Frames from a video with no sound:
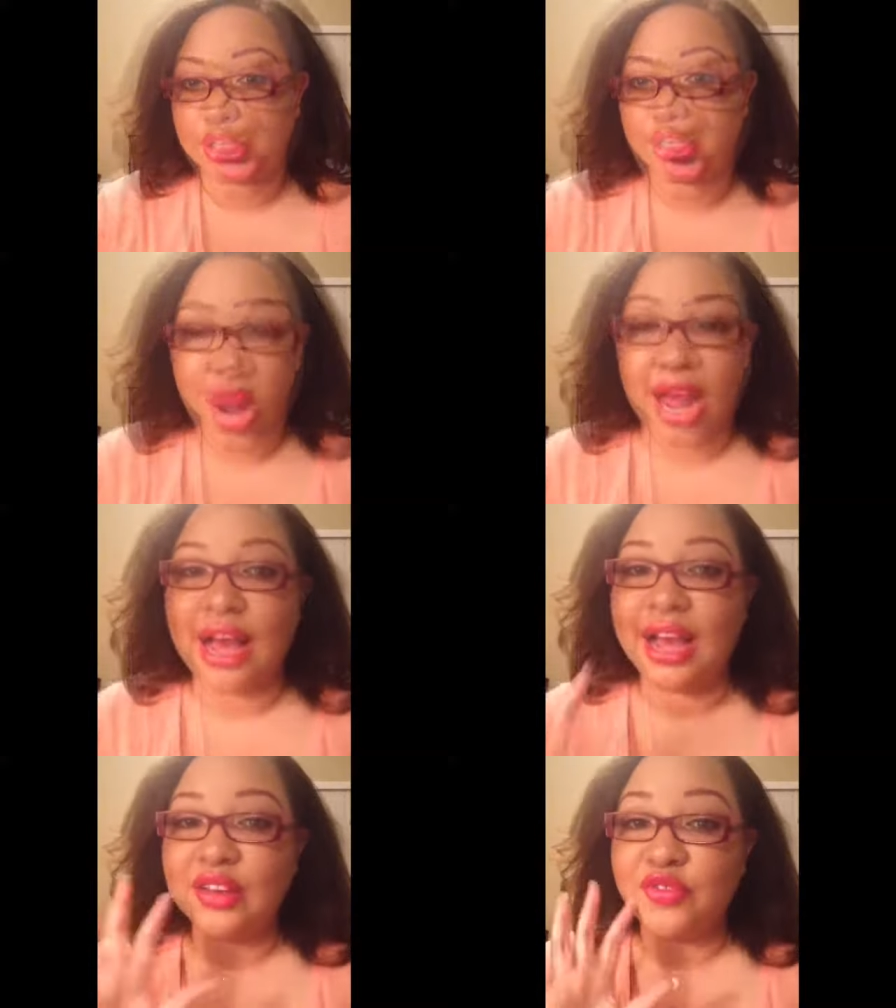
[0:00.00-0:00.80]
So I
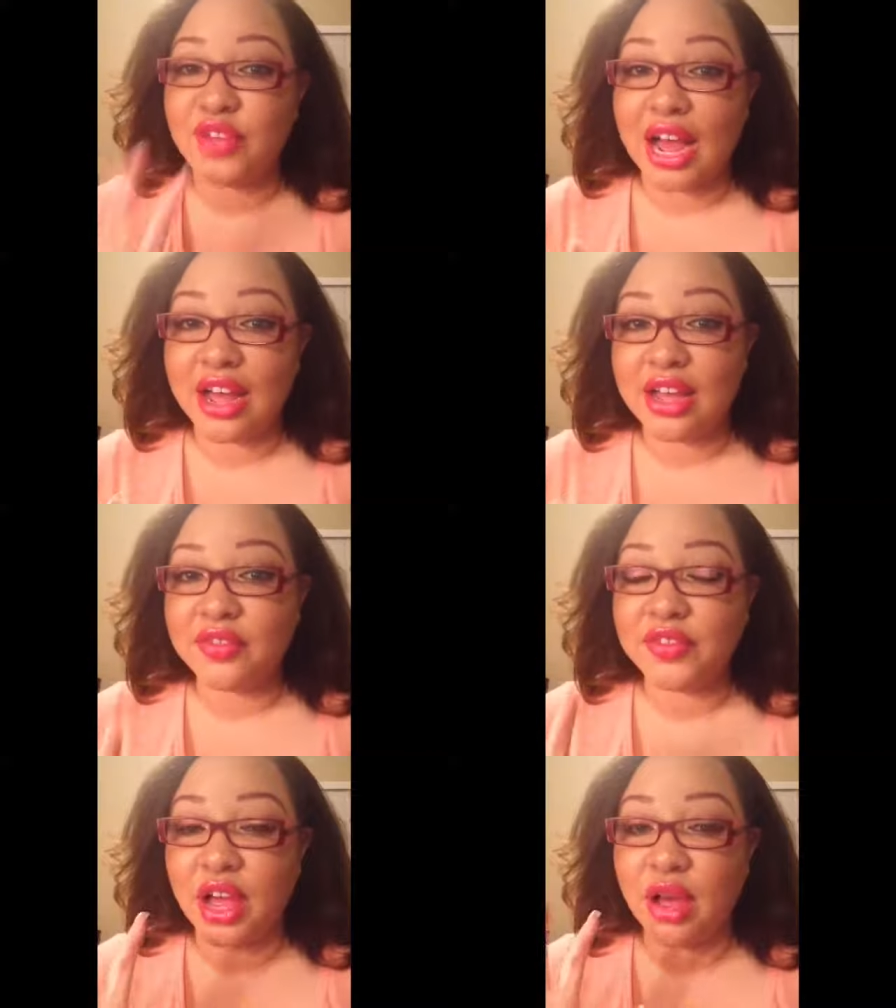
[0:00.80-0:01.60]
had
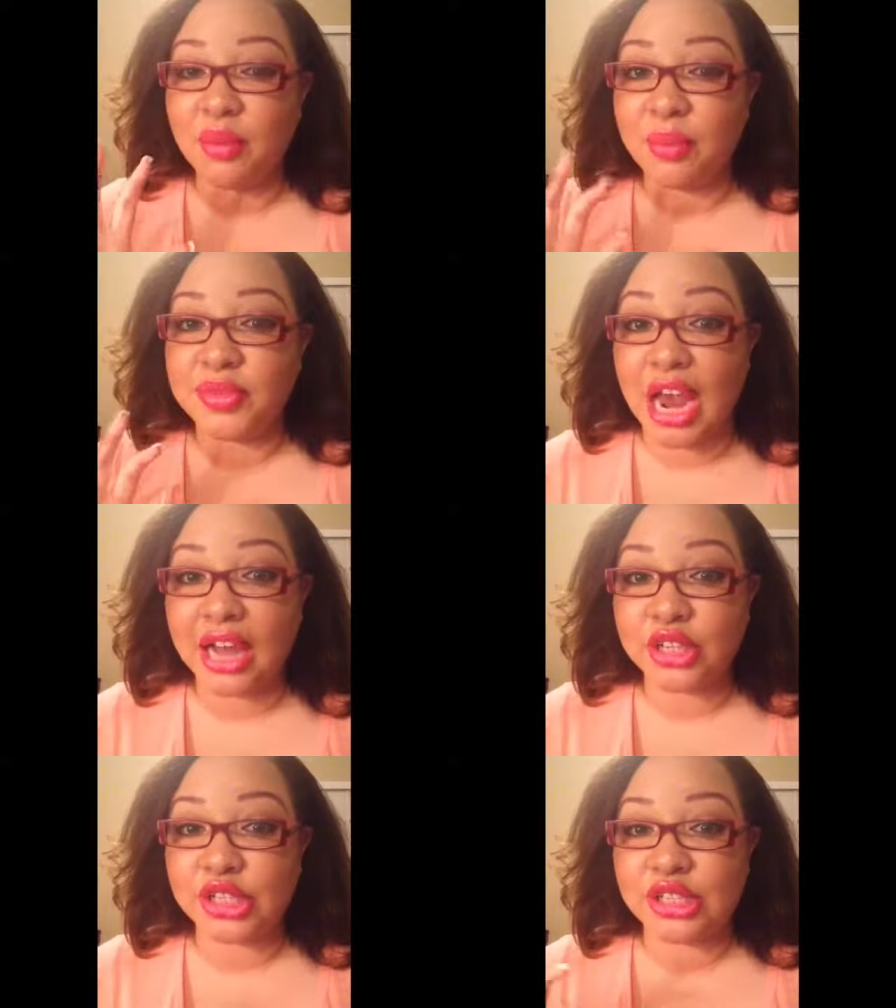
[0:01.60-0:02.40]
five
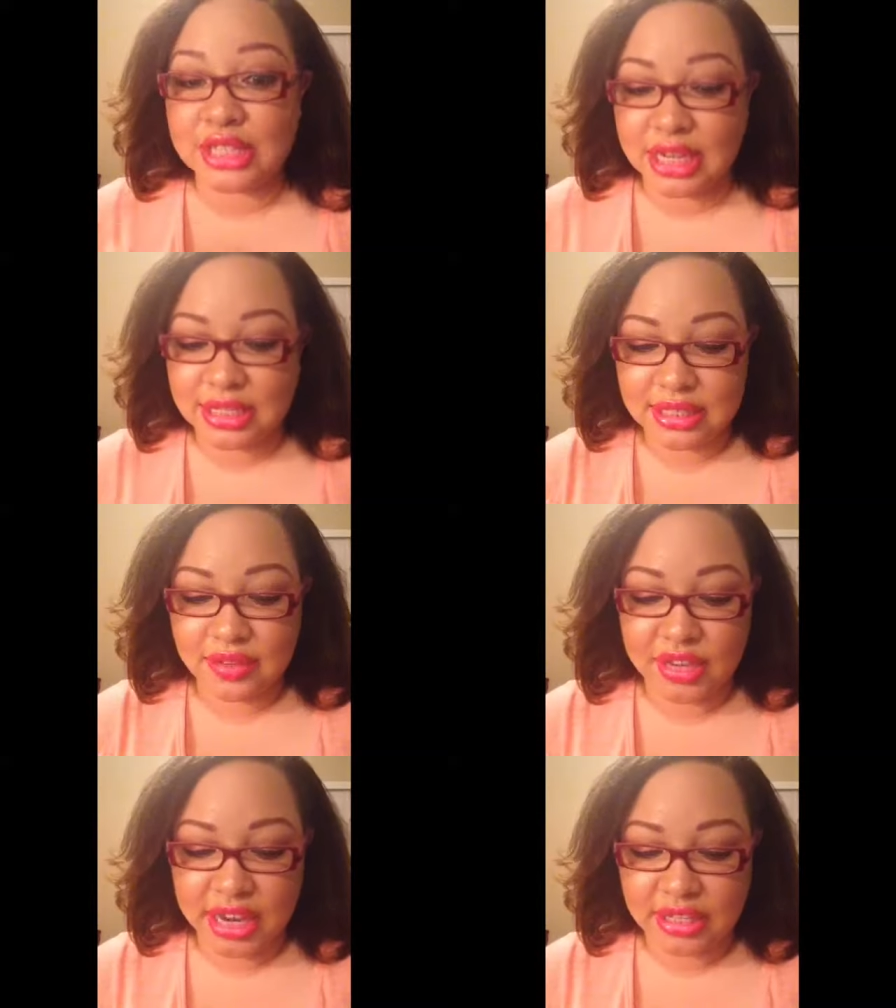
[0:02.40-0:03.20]
dollars and
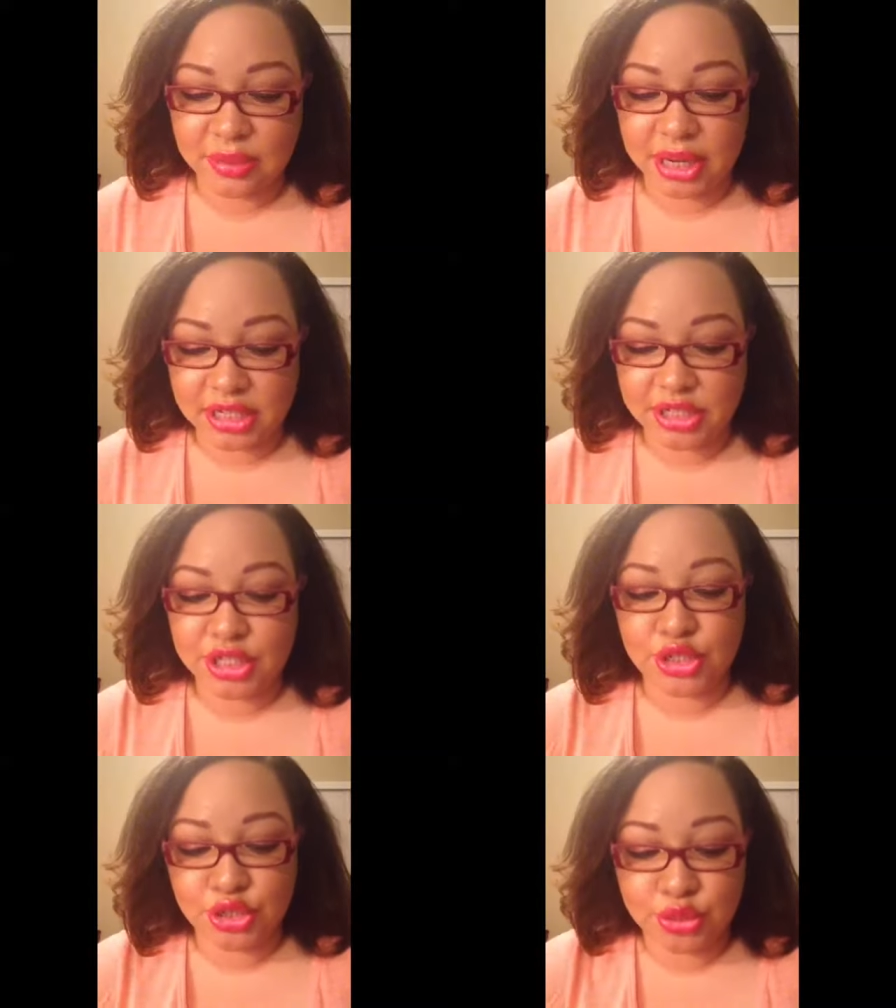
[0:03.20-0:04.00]
CVS bucks
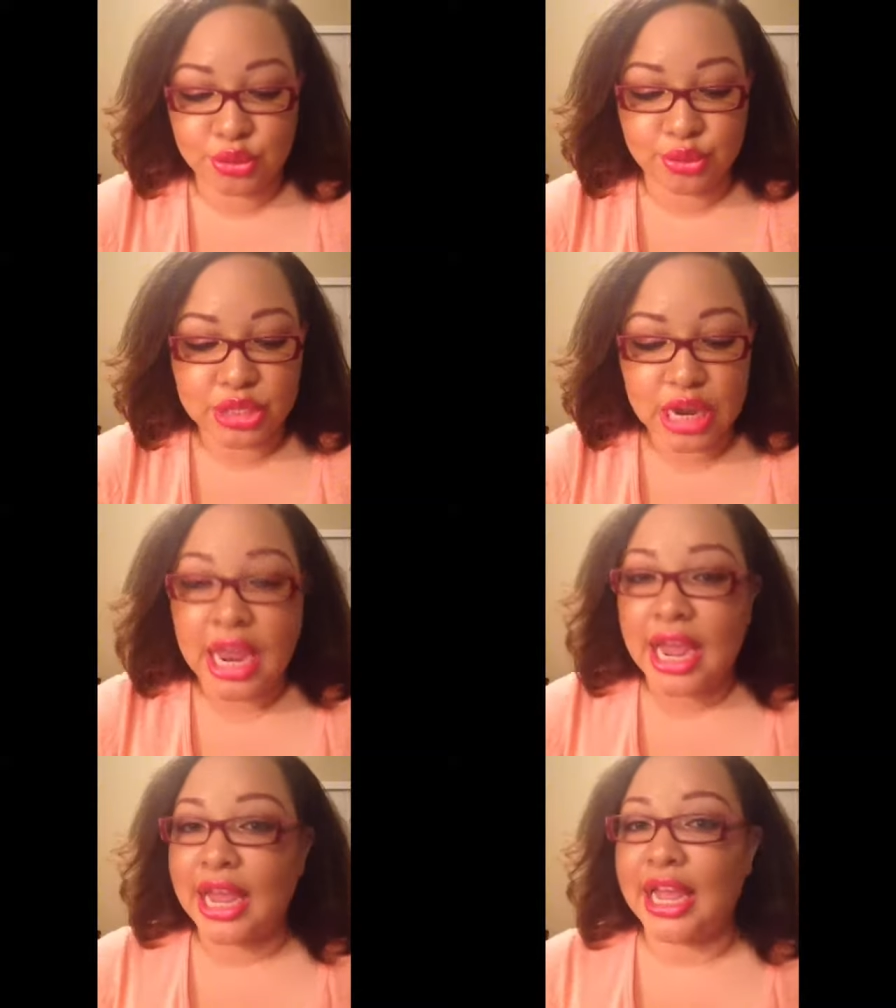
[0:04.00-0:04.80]
to use
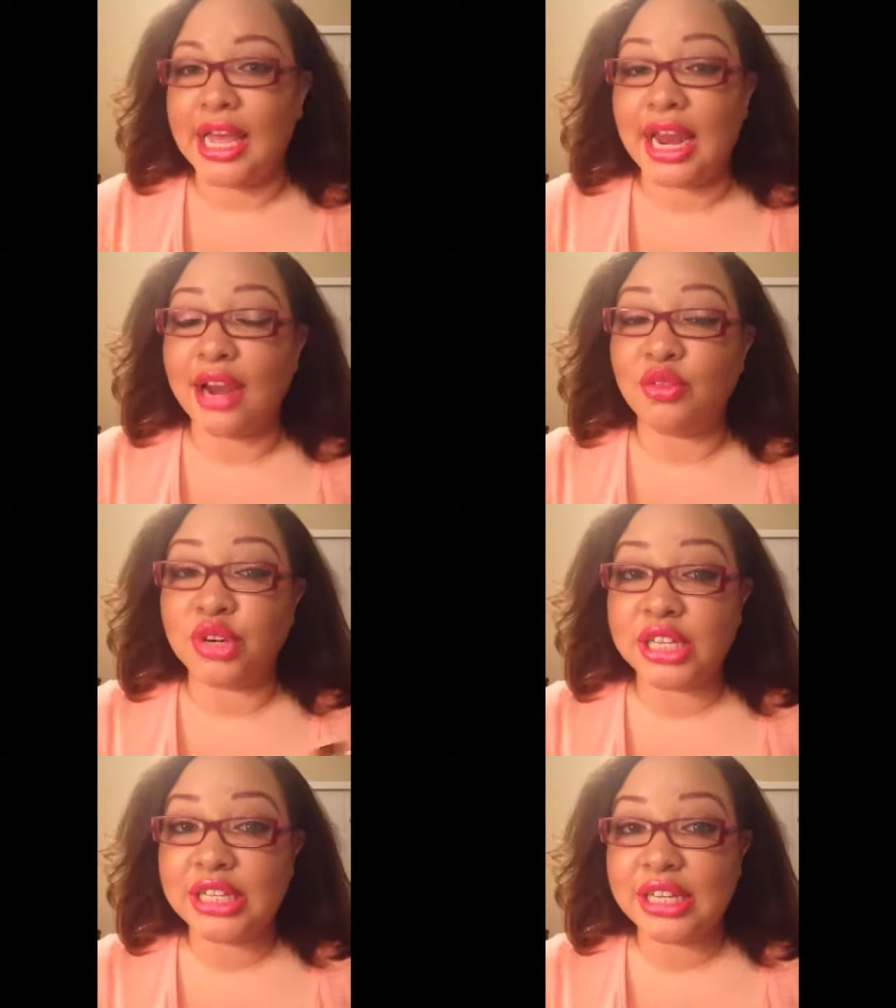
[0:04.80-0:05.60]
and I
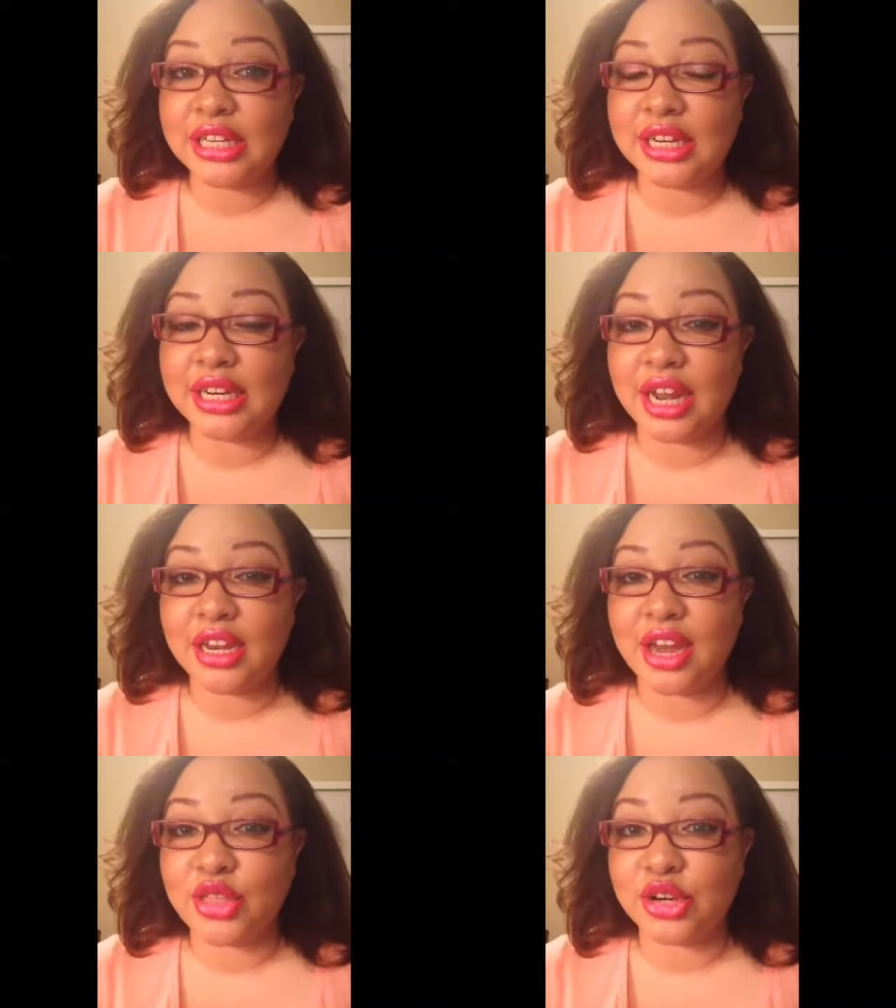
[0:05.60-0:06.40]
really needed
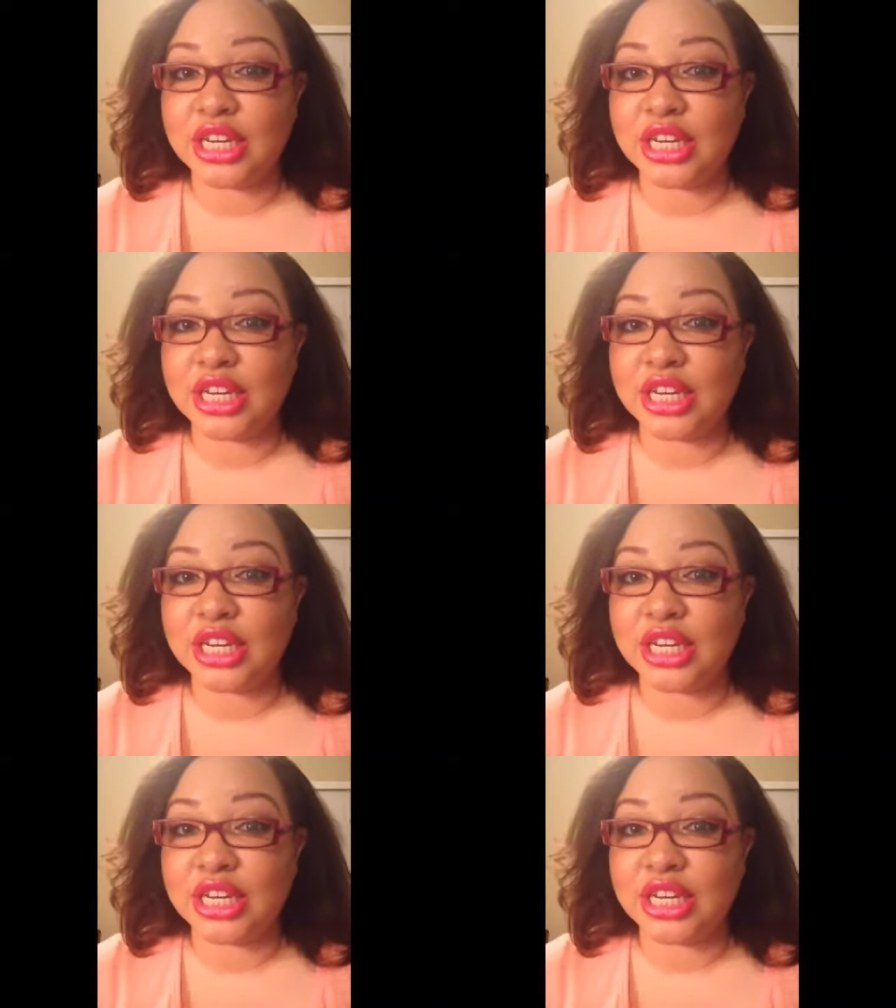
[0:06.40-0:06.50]
another